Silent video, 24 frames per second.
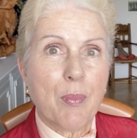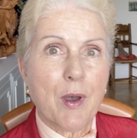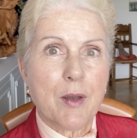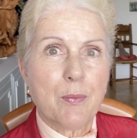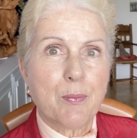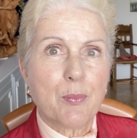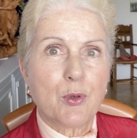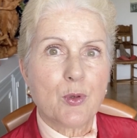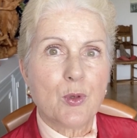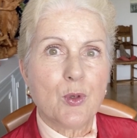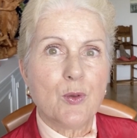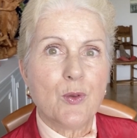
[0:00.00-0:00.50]

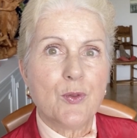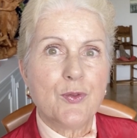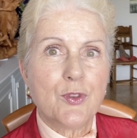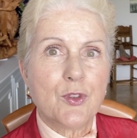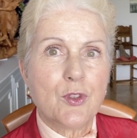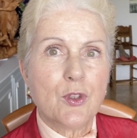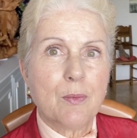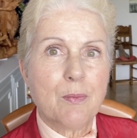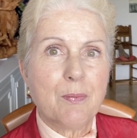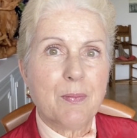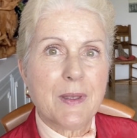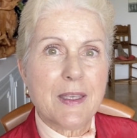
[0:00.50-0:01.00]
but proves
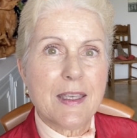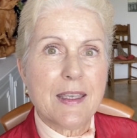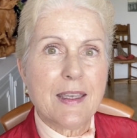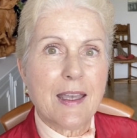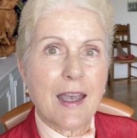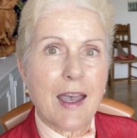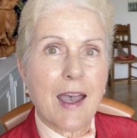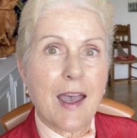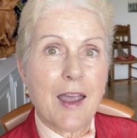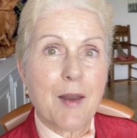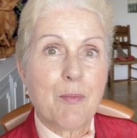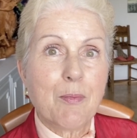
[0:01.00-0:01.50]
to
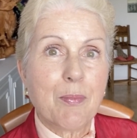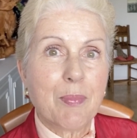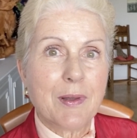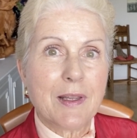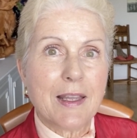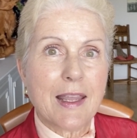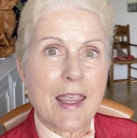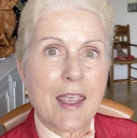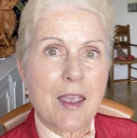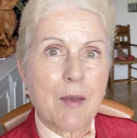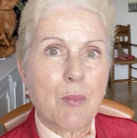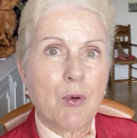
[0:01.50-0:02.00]
be
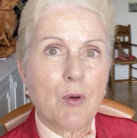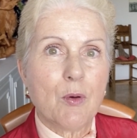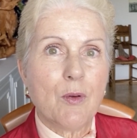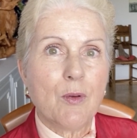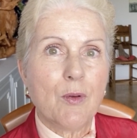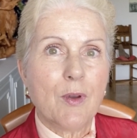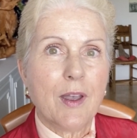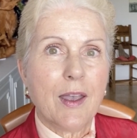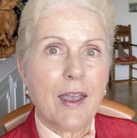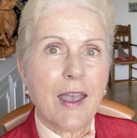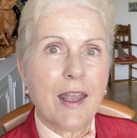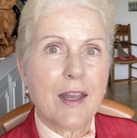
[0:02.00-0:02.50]

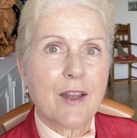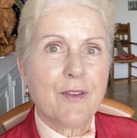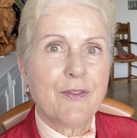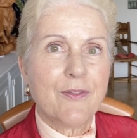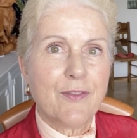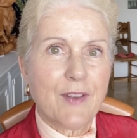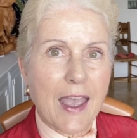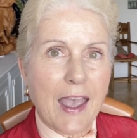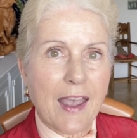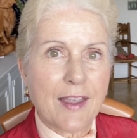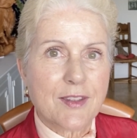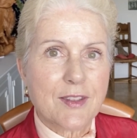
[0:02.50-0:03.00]
unplayable at a
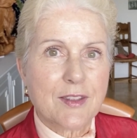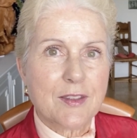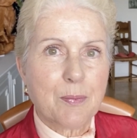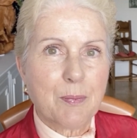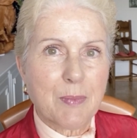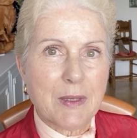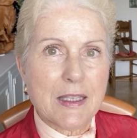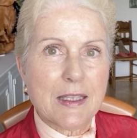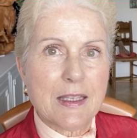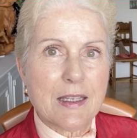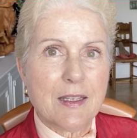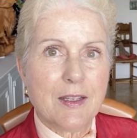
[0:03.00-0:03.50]
fast
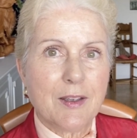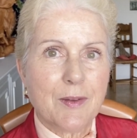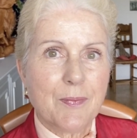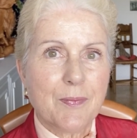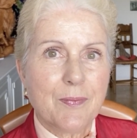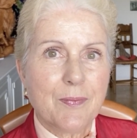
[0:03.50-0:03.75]
speed.